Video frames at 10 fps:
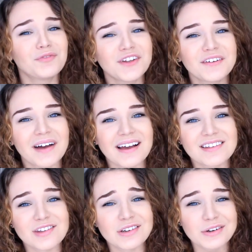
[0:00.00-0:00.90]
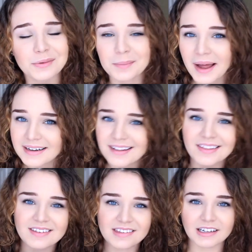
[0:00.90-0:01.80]
Hopefully you guys don't mind
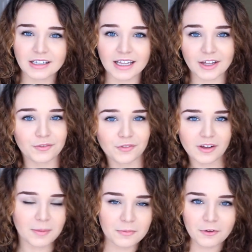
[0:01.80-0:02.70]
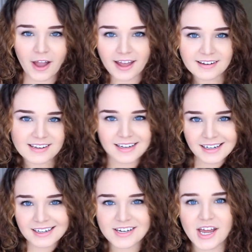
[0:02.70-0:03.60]
this little like
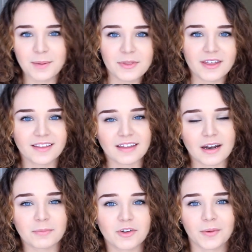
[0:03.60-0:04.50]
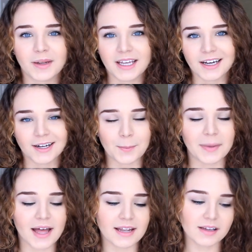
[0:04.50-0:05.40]
rebranding type thing that I'm doing here,
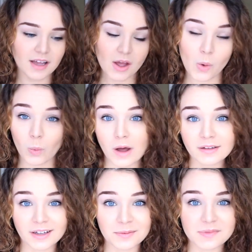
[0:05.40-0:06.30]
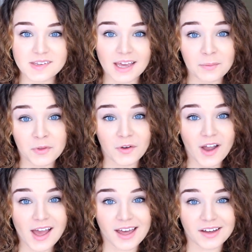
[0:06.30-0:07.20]
but Welcome to Game with
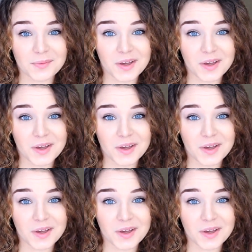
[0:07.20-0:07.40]
Gray.